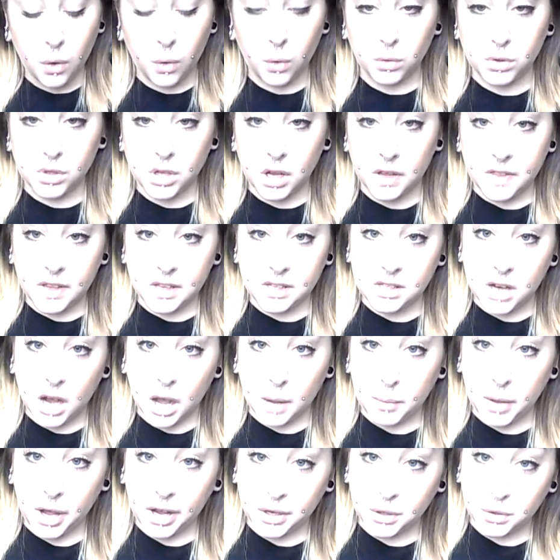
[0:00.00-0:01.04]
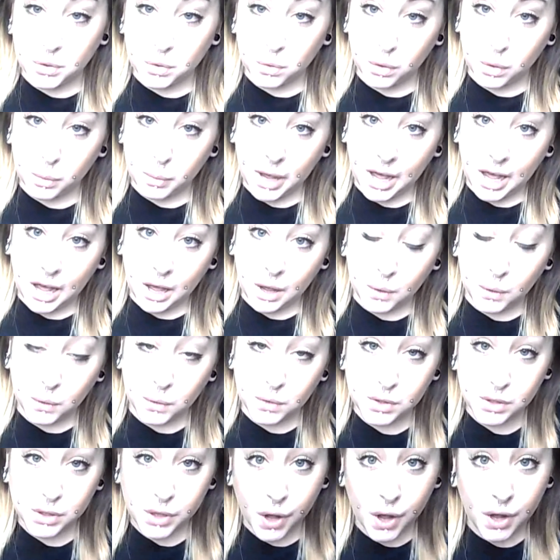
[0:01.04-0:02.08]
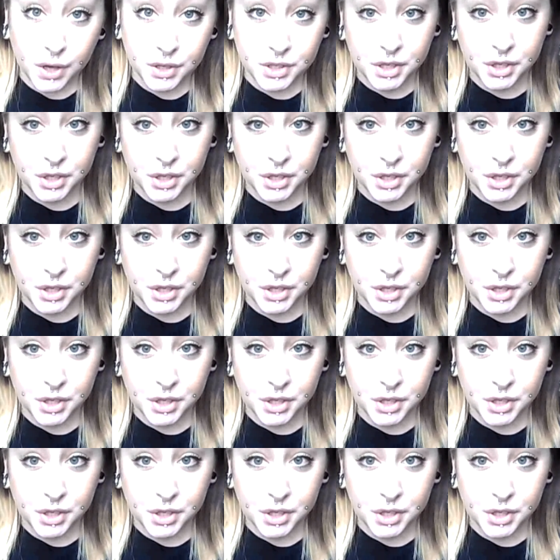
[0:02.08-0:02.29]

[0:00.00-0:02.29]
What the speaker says: Also, this time I can talk about scar